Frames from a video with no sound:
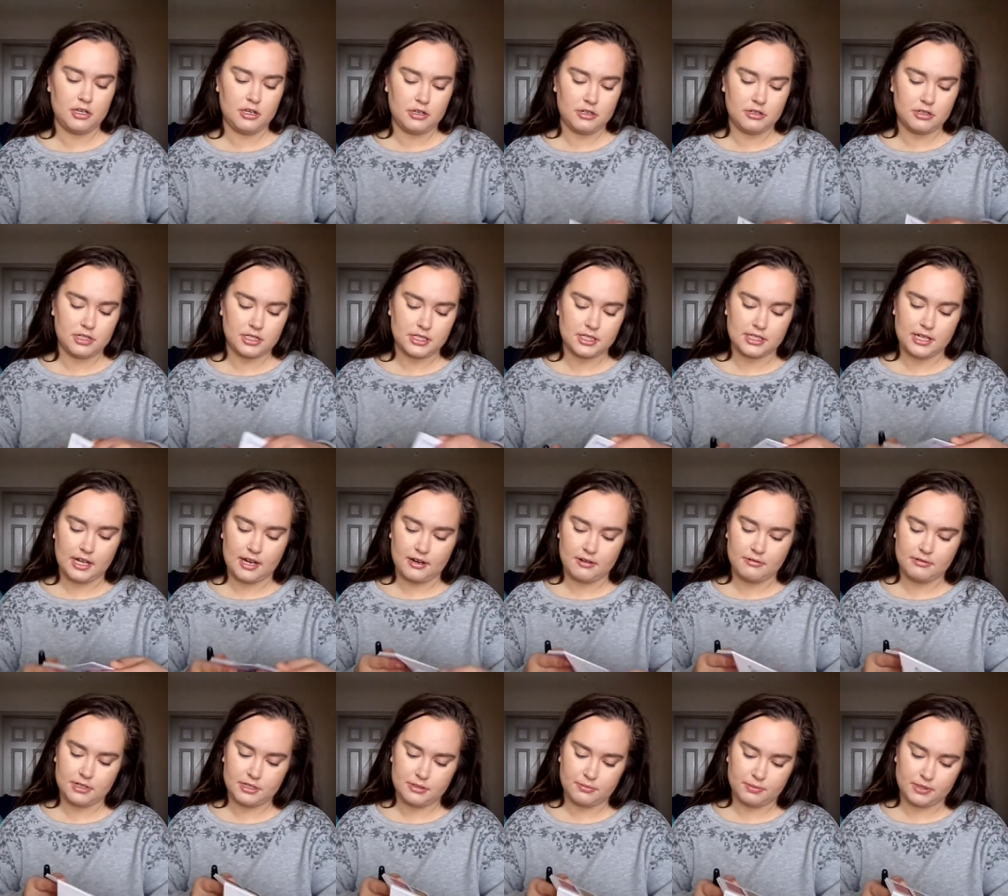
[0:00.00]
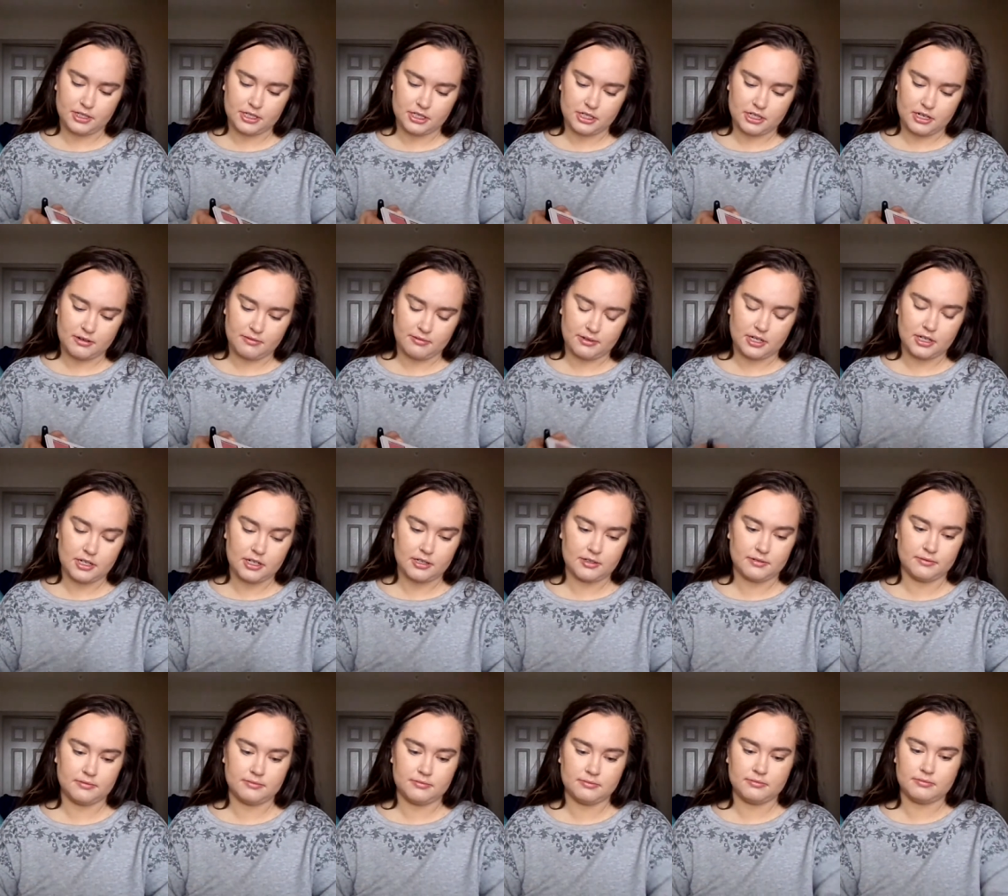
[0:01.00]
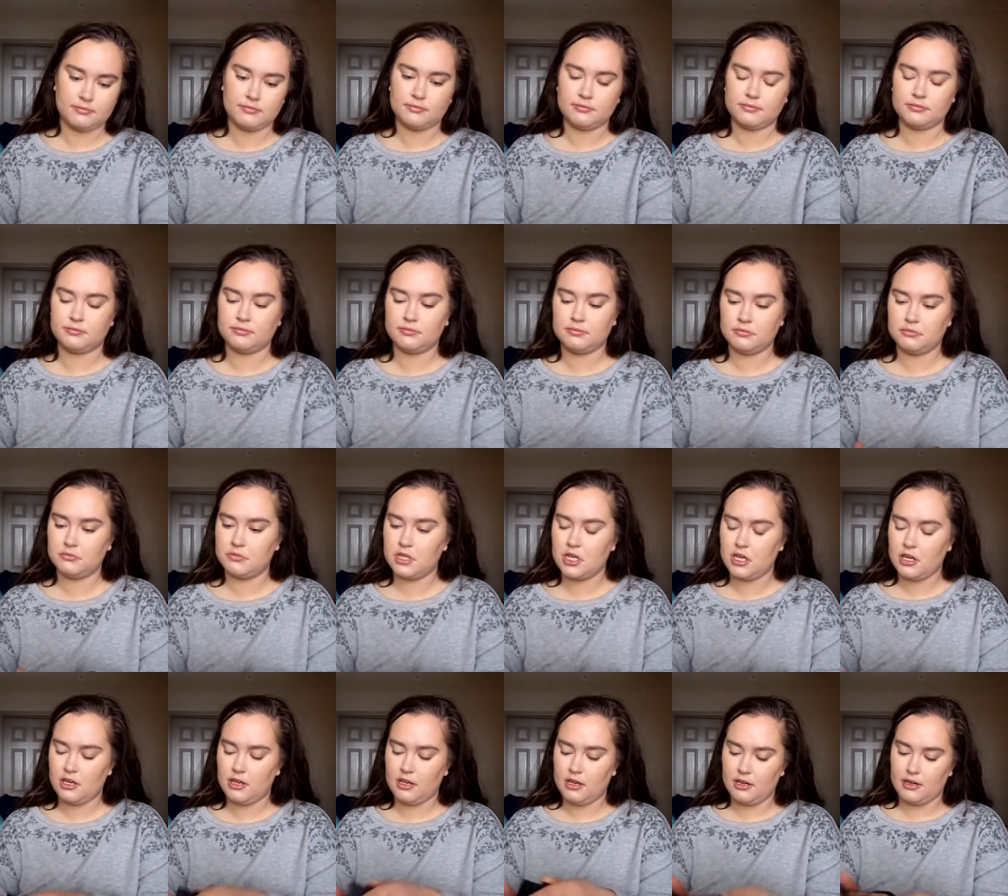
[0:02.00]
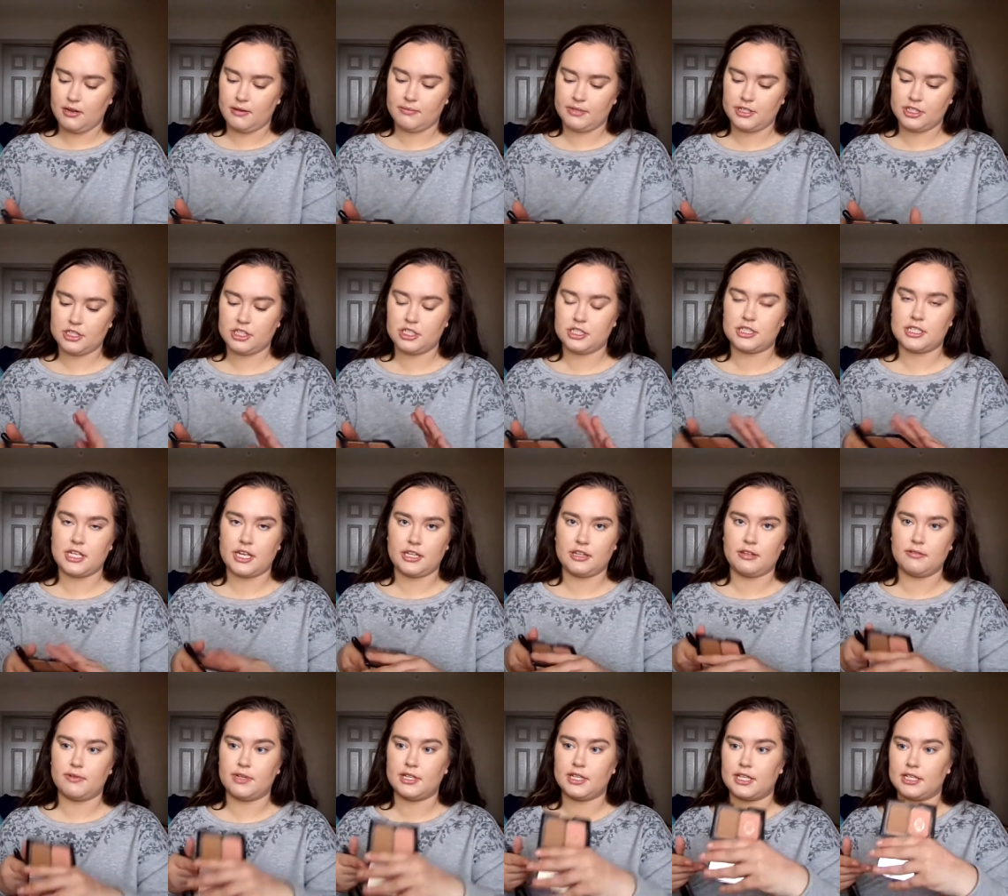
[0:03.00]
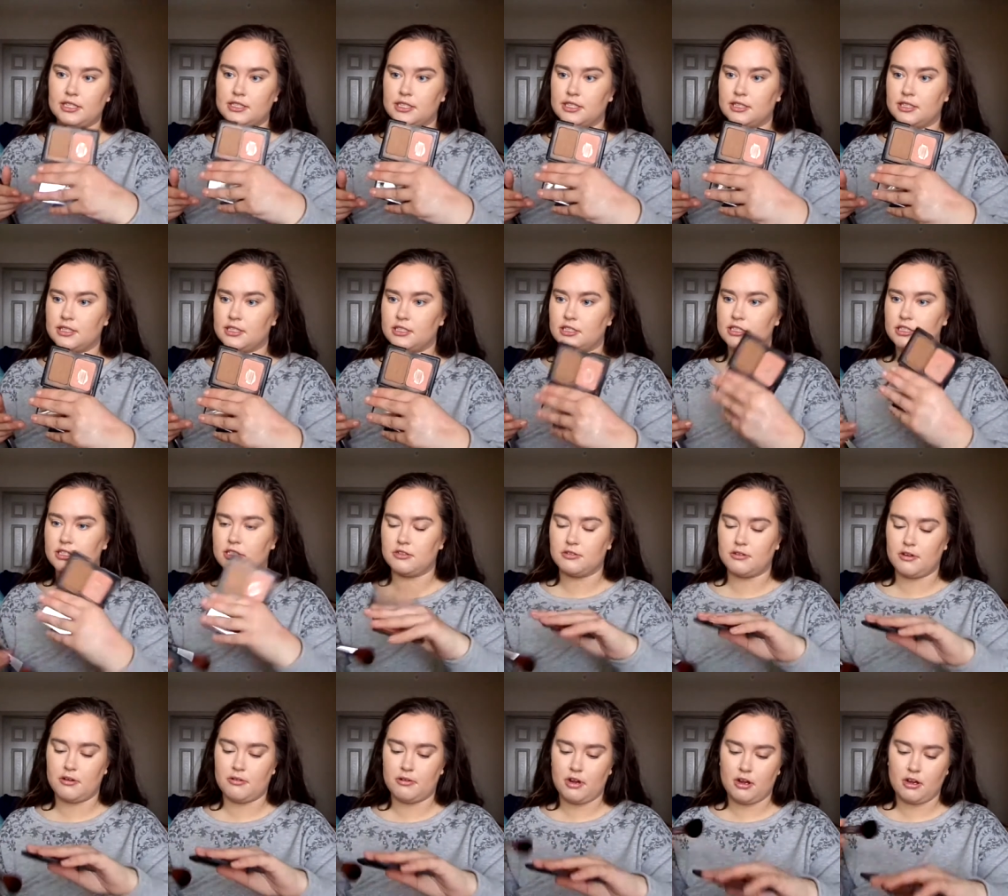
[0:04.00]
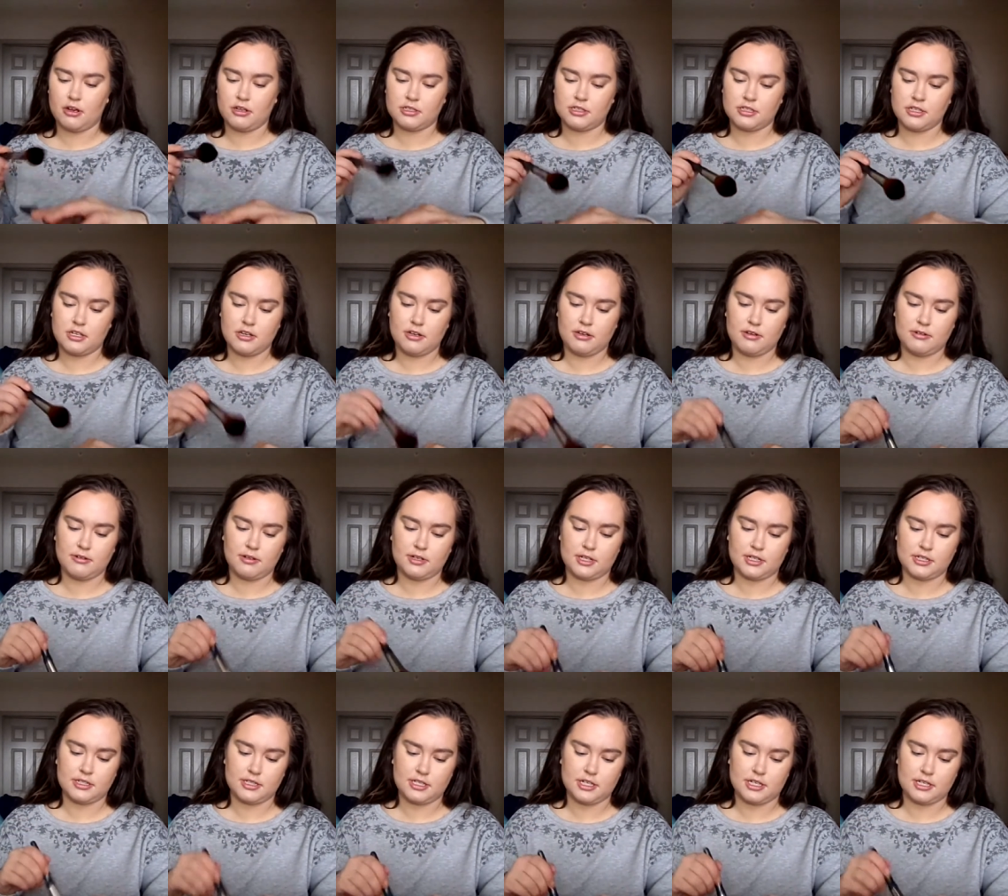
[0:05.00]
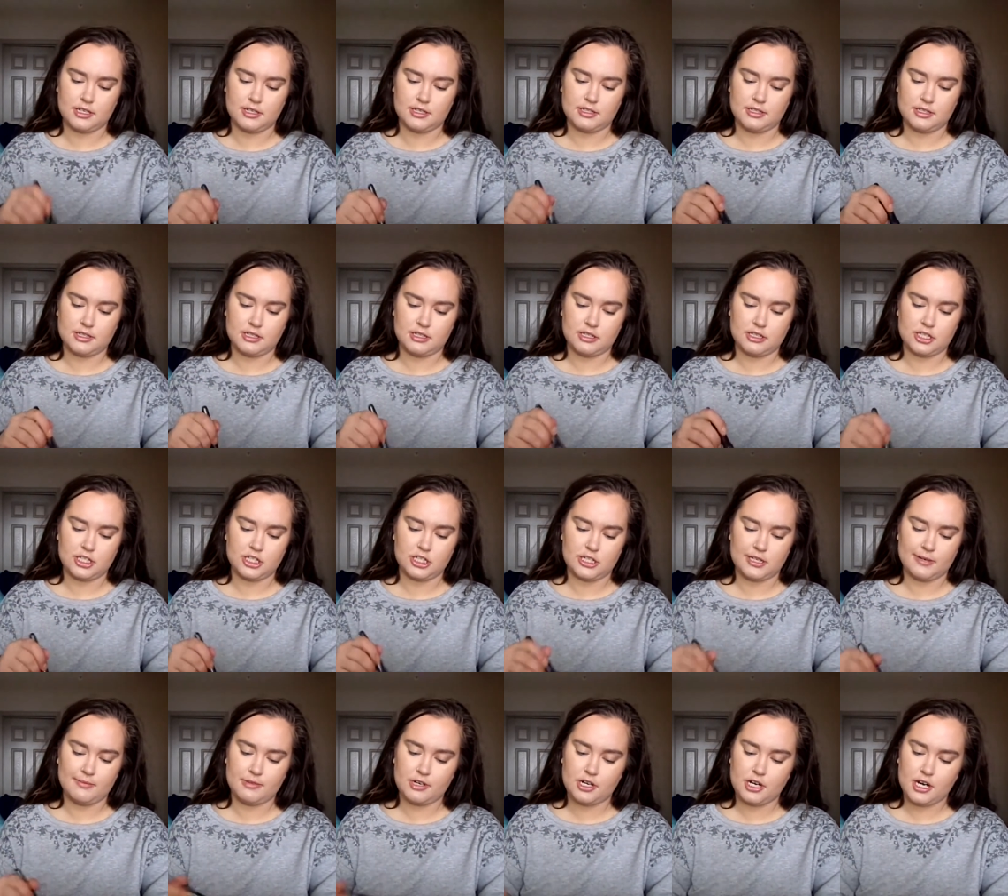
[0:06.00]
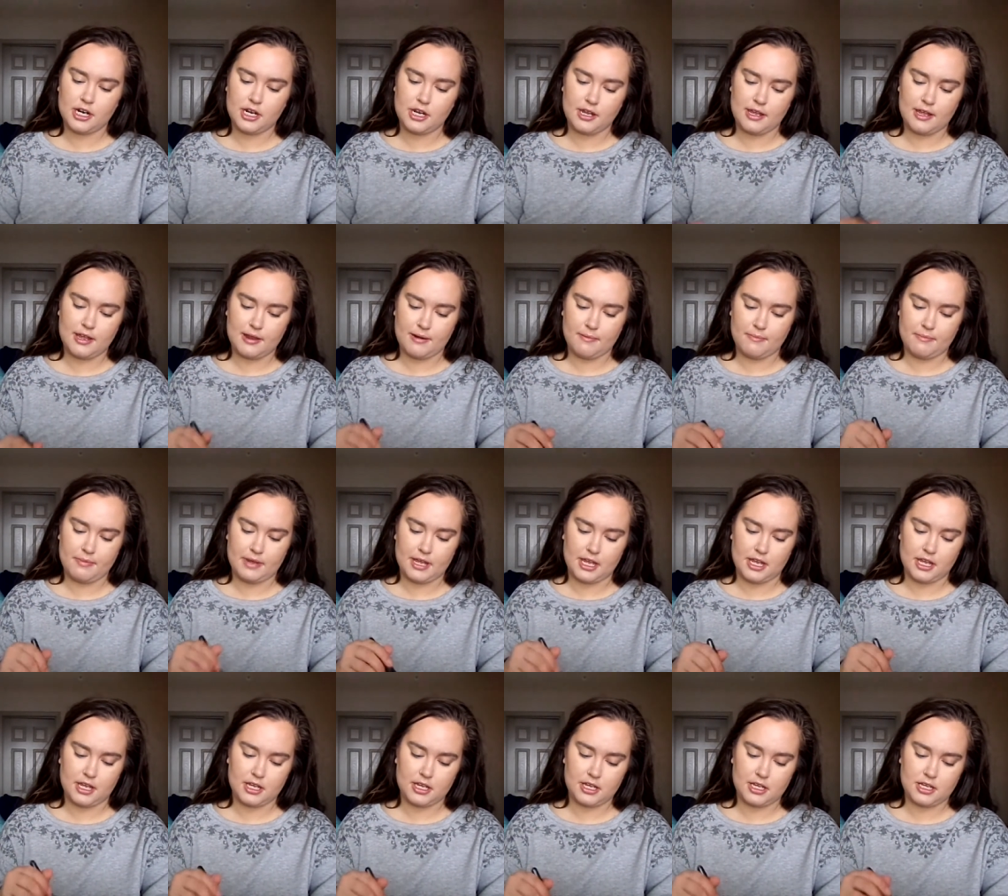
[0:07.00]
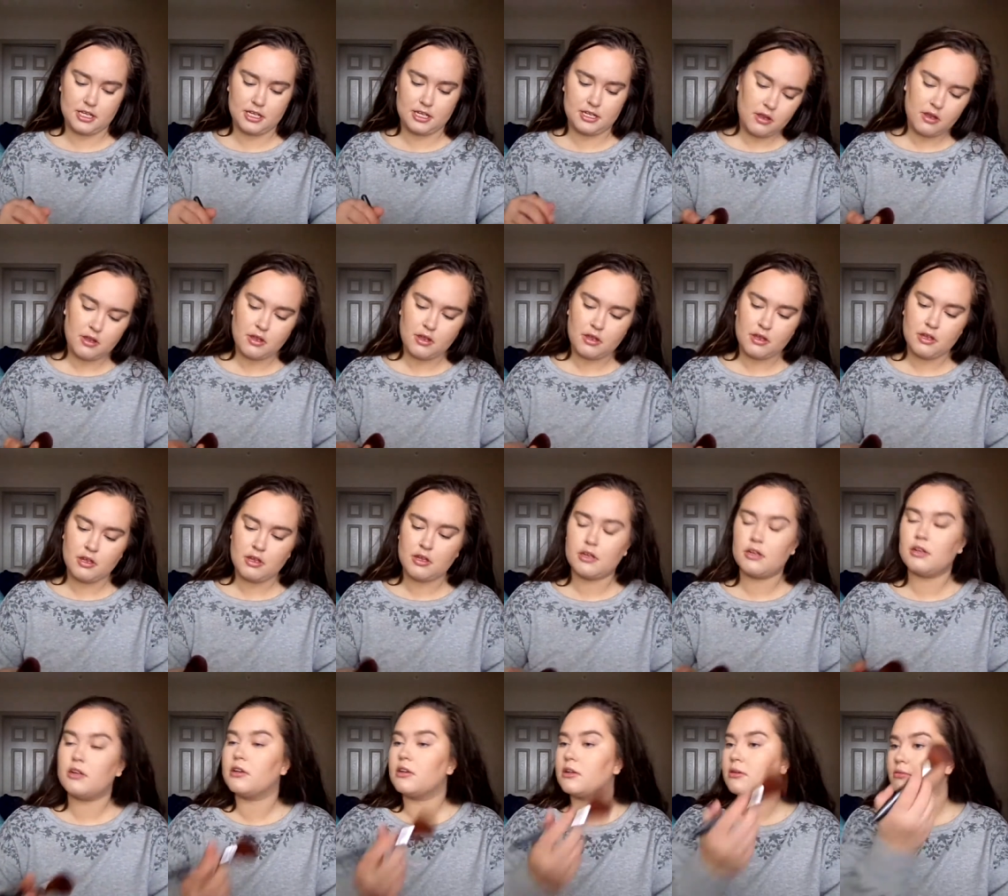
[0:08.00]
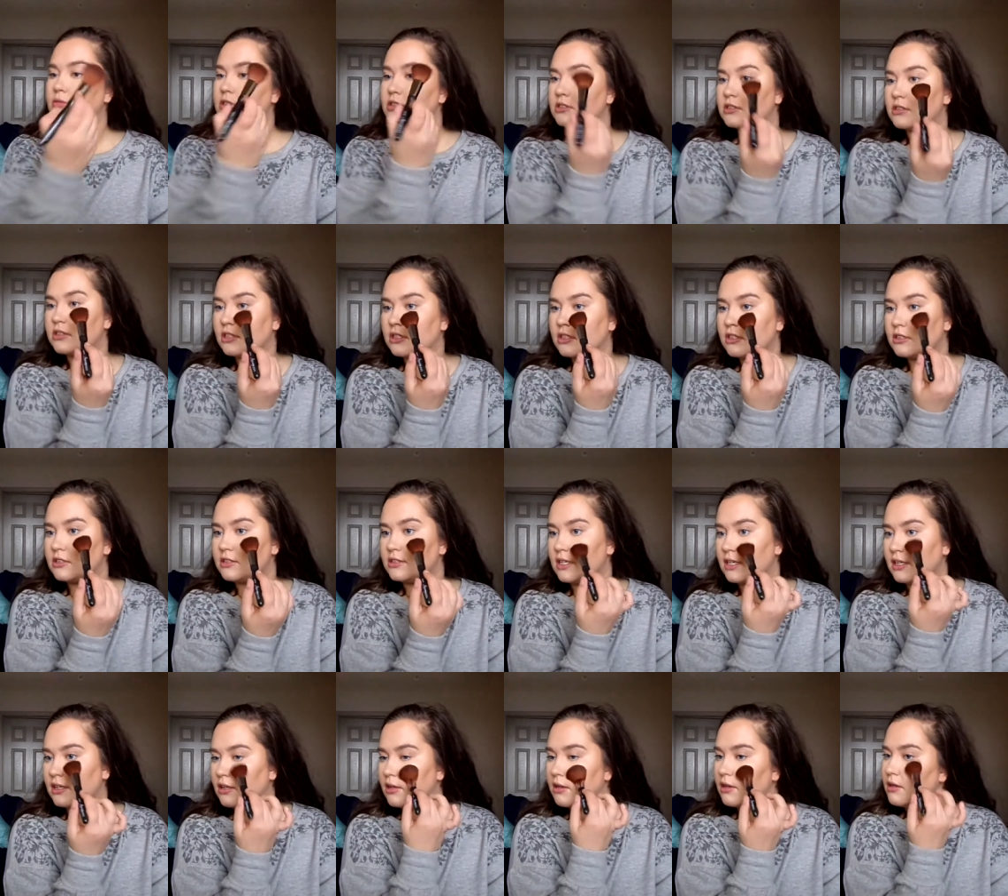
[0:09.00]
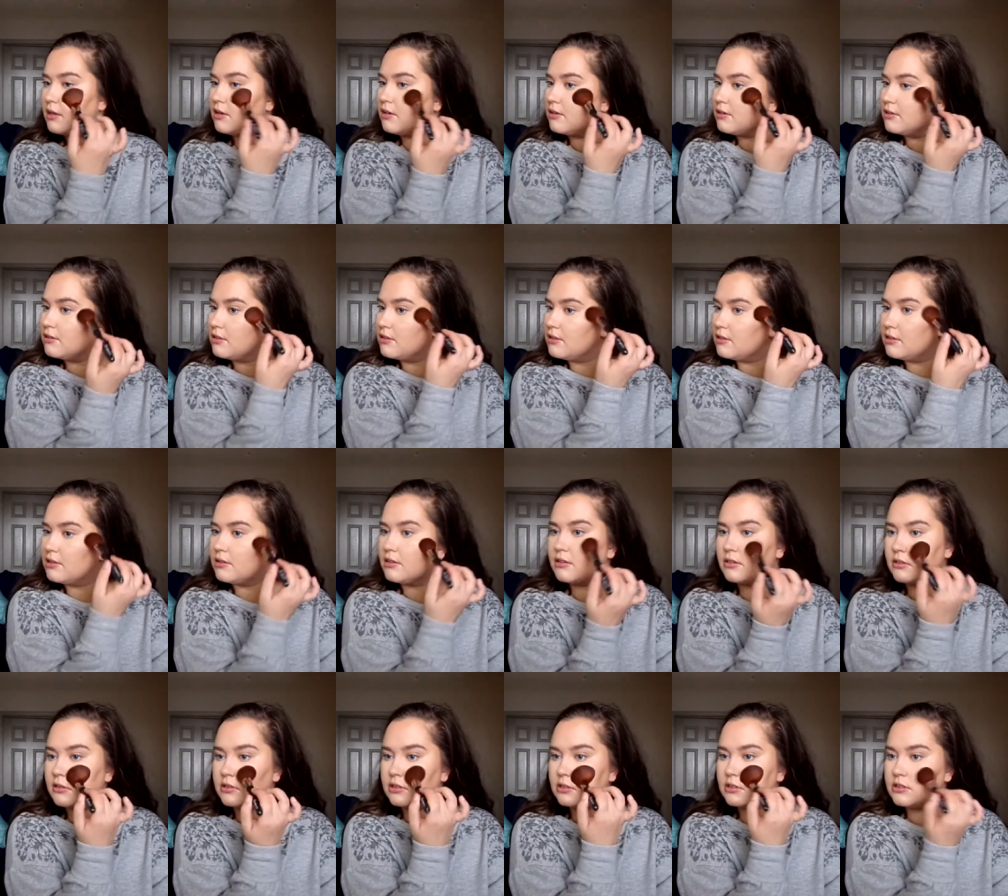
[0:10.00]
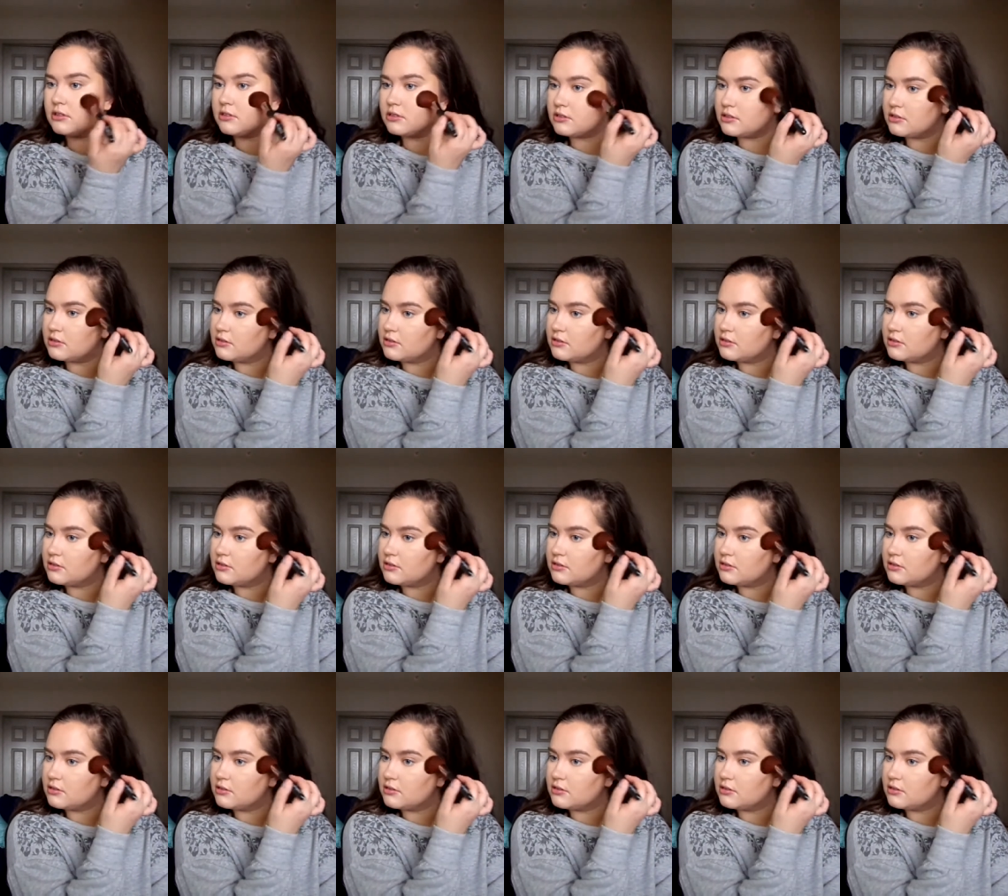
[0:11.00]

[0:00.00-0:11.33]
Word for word: decide which blush I want. I'm going to just take the one that's in this duo also because it's shimmery and pink. And I'm just going to take it and just